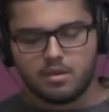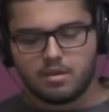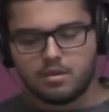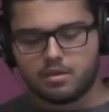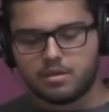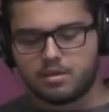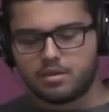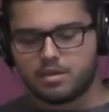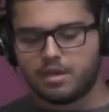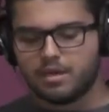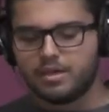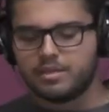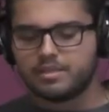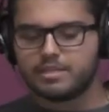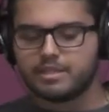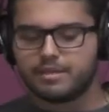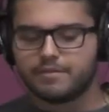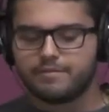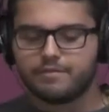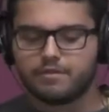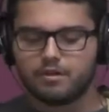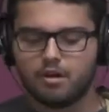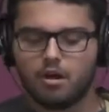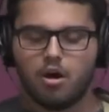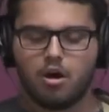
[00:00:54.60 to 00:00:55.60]
Cause if
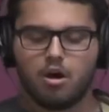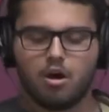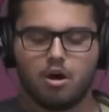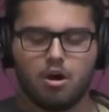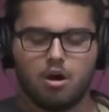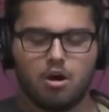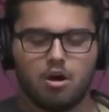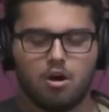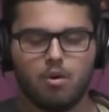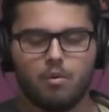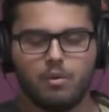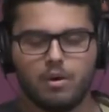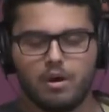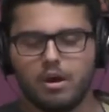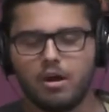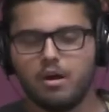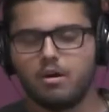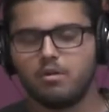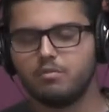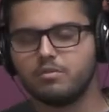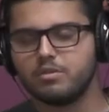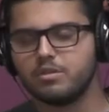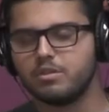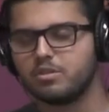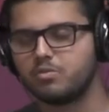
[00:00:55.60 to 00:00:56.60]
the whole
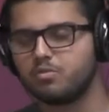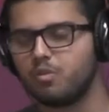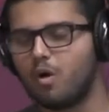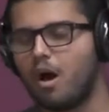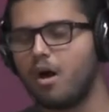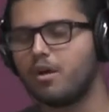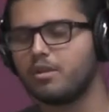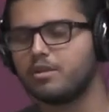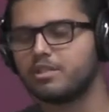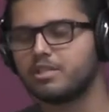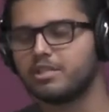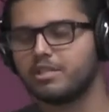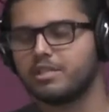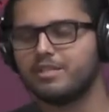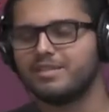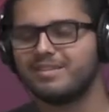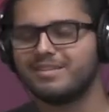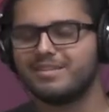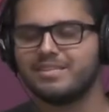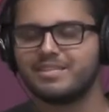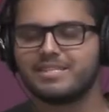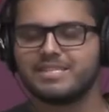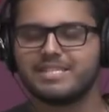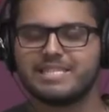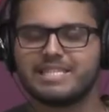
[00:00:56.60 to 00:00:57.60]
world was watching,
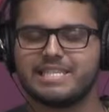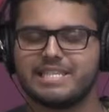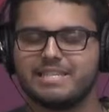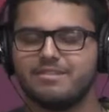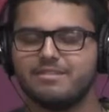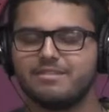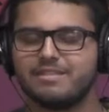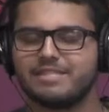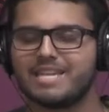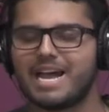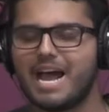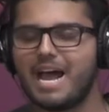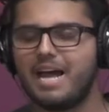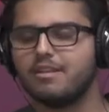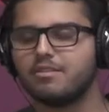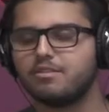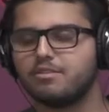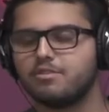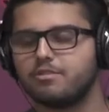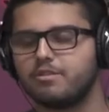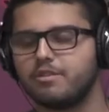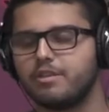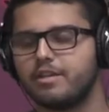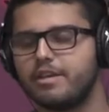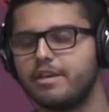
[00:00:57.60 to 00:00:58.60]
I'd still dance
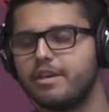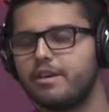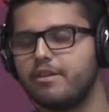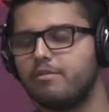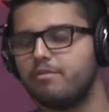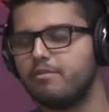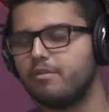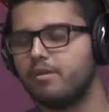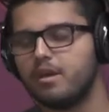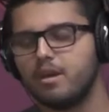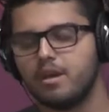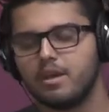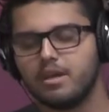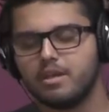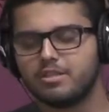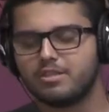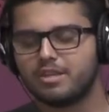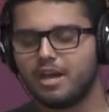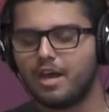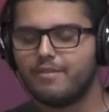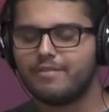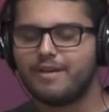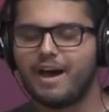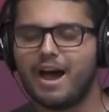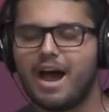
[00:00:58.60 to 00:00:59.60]
with you.
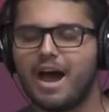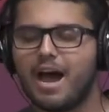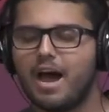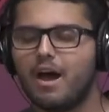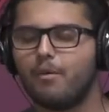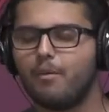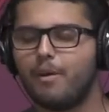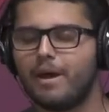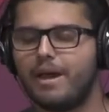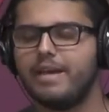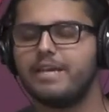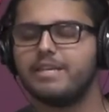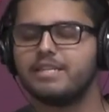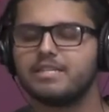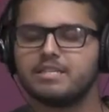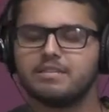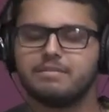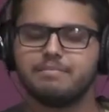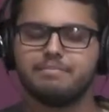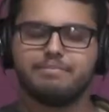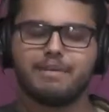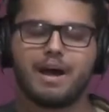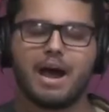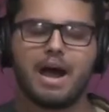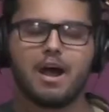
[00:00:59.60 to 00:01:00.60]
Drive highways
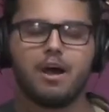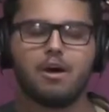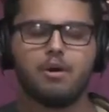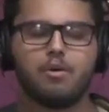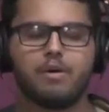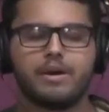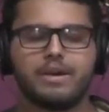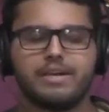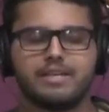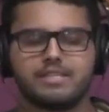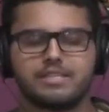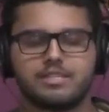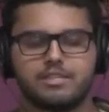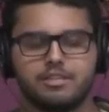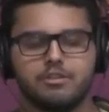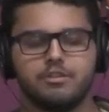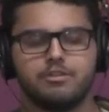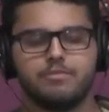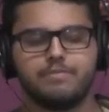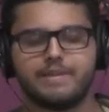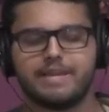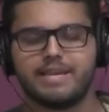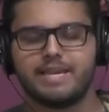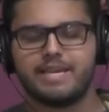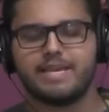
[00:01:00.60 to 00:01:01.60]
and byways to
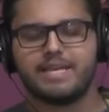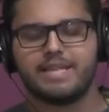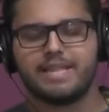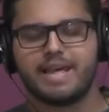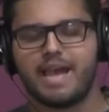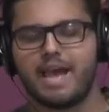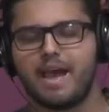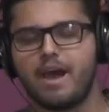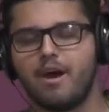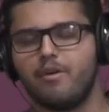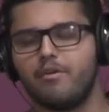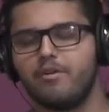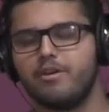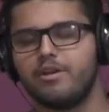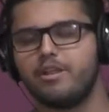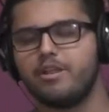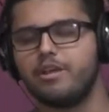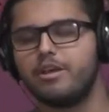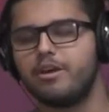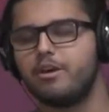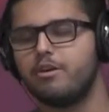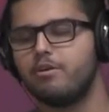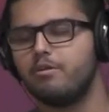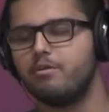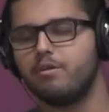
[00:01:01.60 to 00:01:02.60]
be there with
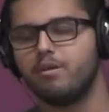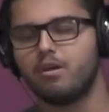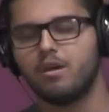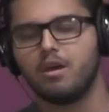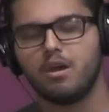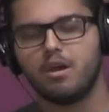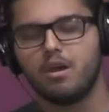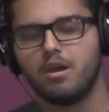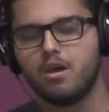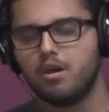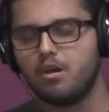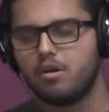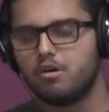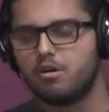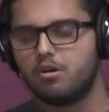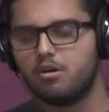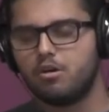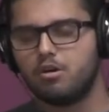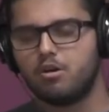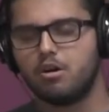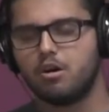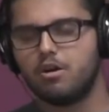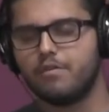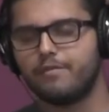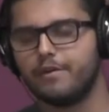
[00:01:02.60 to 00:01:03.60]
you.
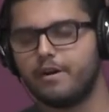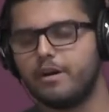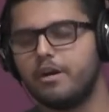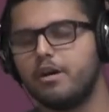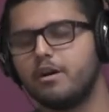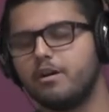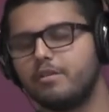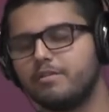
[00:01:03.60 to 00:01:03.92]
Over